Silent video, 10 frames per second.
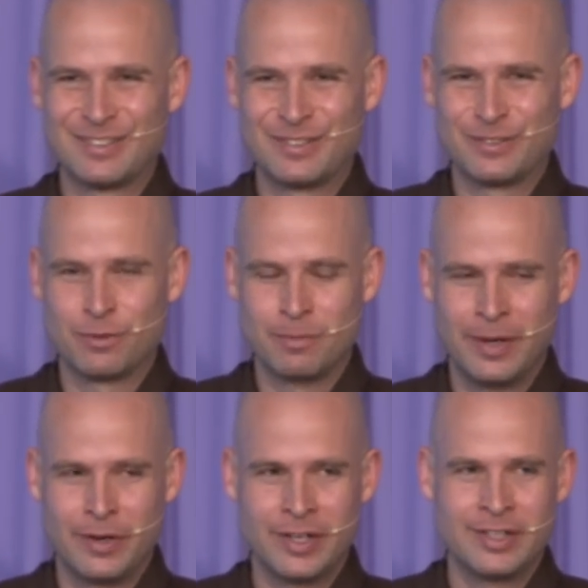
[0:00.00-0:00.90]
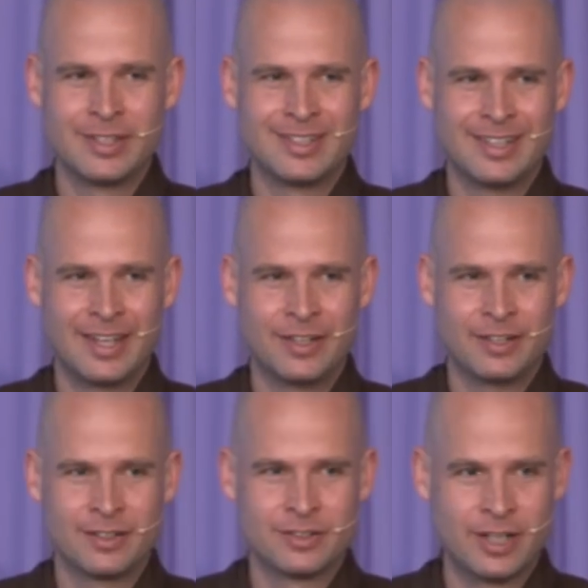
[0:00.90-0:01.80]
was married, had
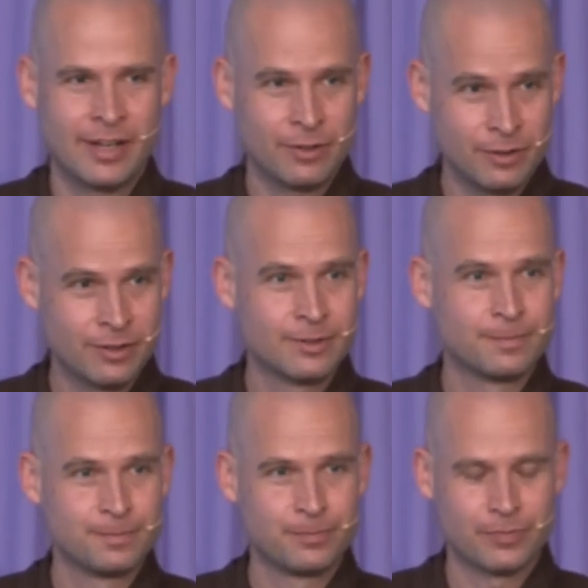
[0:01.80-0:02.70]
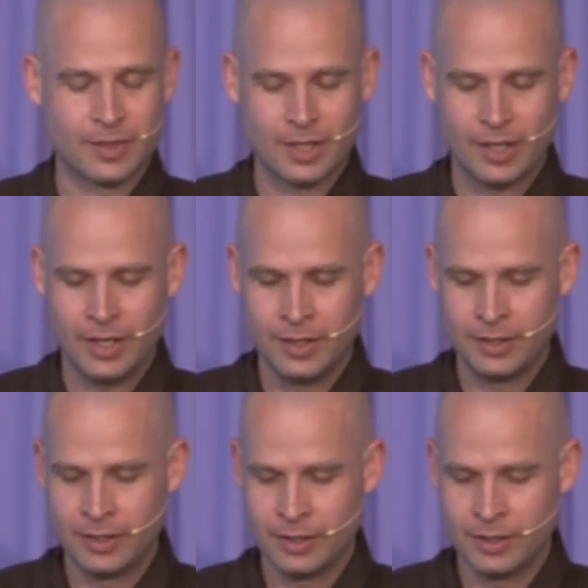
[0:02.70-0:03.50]
a child, and